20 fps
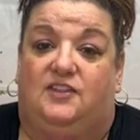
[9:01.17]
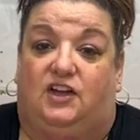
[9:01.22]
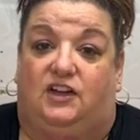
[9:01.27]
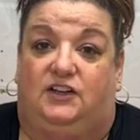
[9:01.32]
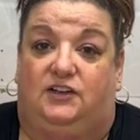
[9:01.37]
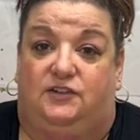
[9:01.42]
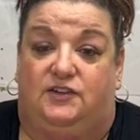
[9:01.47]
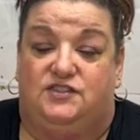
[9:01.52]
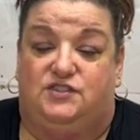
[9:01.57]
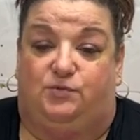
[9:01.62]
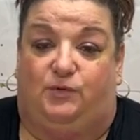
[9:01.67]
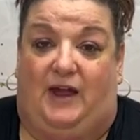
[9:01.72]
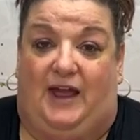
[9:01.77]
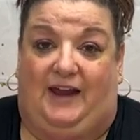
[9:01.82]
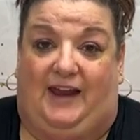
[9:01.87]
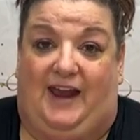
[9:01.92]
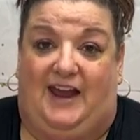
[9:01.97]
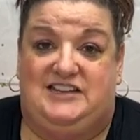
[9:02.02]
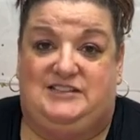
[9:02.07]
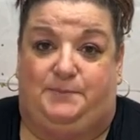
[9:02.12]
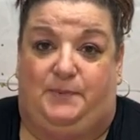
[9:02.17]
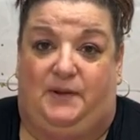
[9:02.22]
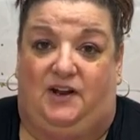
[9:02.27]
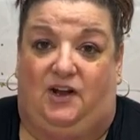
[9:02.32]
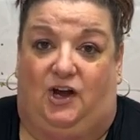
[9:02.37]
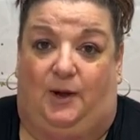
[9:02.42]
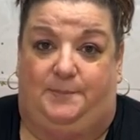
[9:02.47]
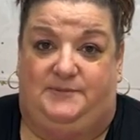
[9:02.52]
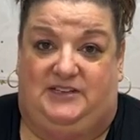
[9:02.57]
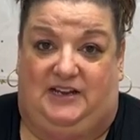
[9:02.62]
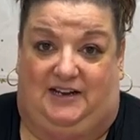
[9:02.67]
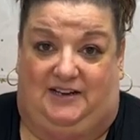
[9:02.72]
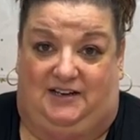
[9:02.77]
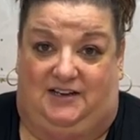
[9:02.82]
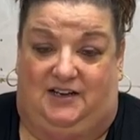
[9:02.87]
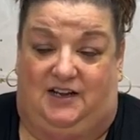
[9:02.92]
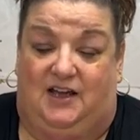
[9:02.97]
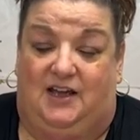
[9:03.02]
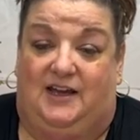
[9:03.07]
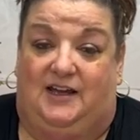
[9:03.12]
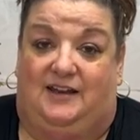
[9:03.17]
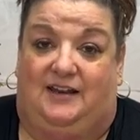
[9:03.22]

the clearance rack has been updated.